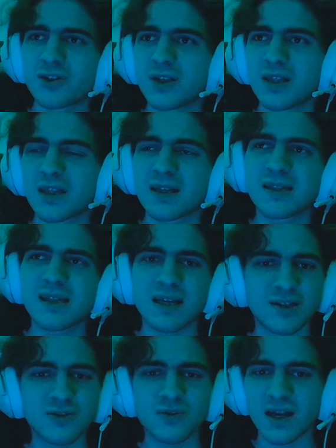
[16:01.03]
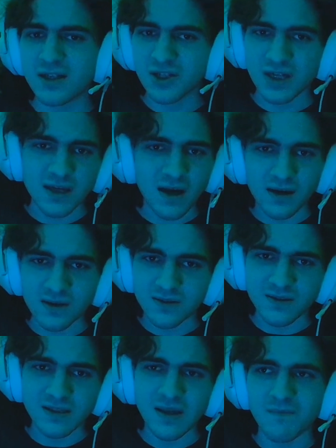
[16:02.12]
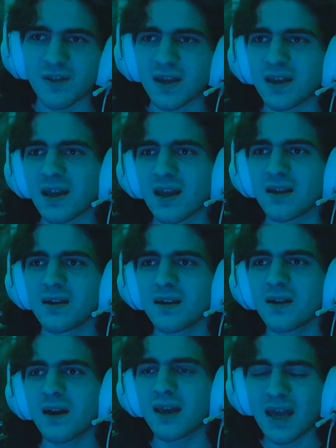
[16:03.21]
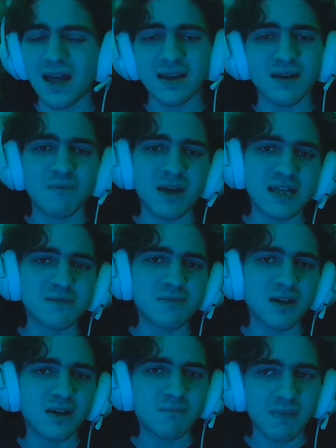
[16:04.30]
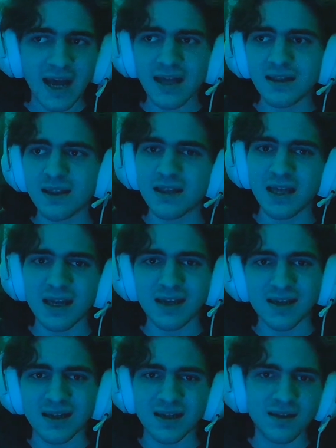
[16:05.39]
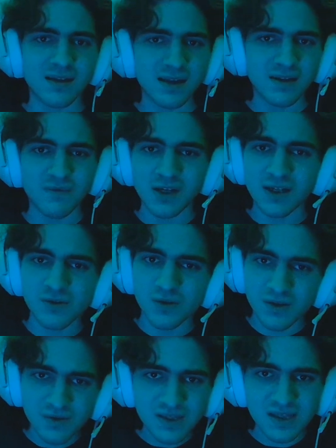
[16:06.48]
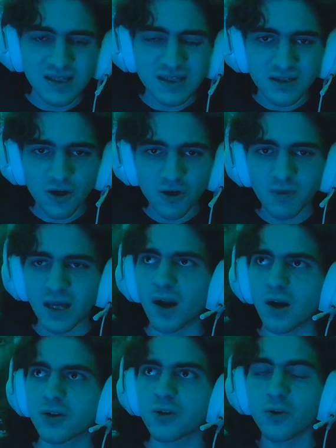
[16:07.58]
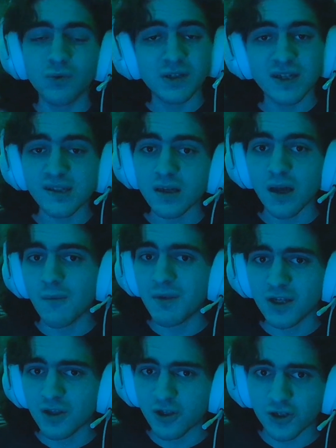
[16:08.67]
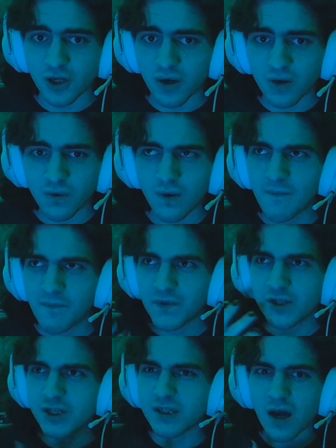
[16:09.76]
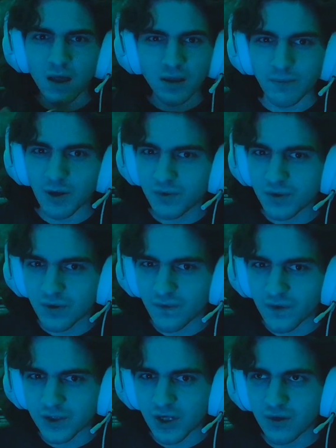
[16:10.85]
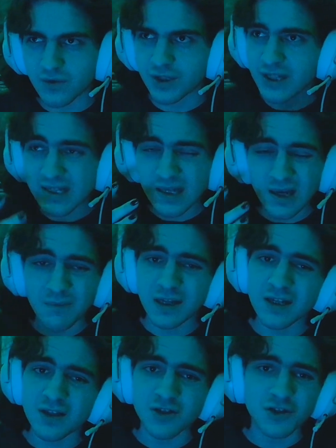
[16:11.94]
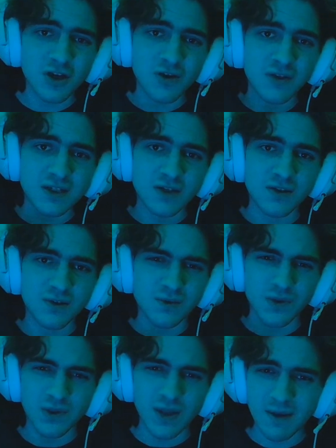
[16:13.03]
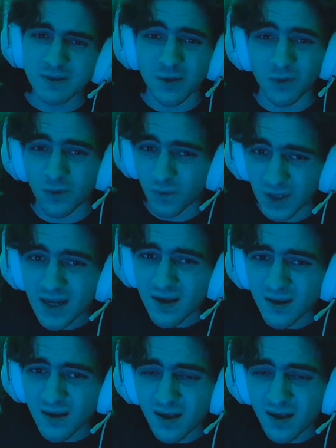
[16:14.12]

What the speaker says: She thinks that he's trying to cheat on her or something. And again, it makes me mad that they even introduced the Satome character who doesn't come into the show. She's on the poster of the show. She doesn't come into the show until episode 3.